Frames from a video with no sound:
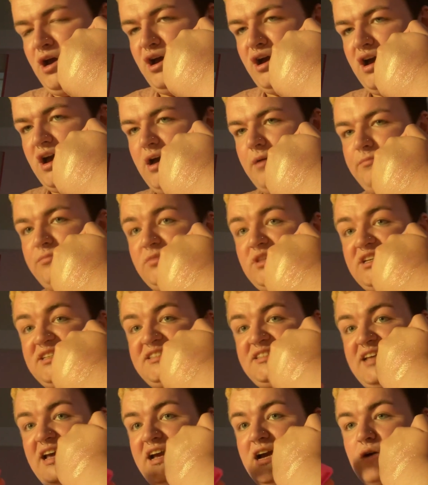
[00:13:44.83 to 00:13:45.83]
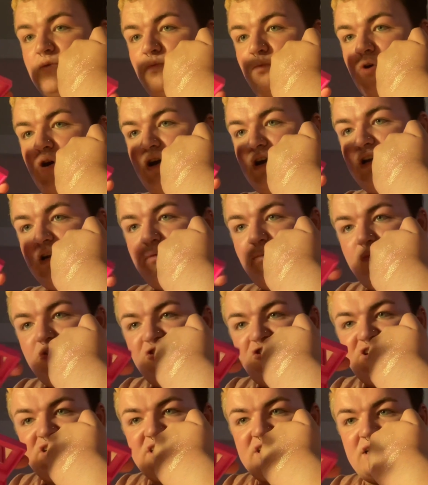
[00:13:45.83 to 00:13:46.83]
The second one,
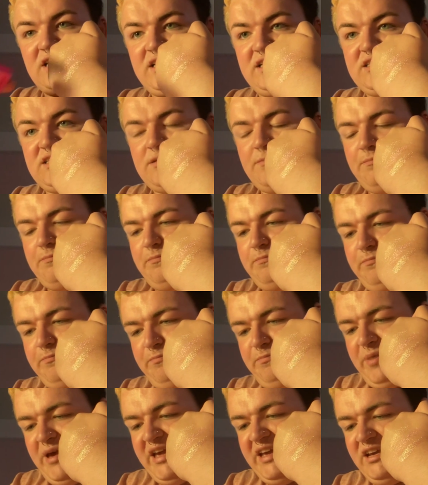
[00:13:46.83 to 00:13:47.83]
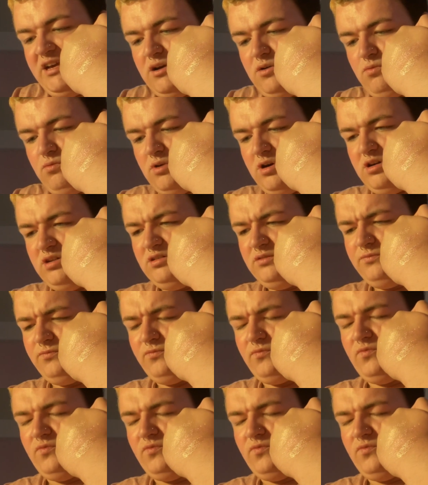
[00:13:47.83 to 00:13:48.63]
which is this pink one,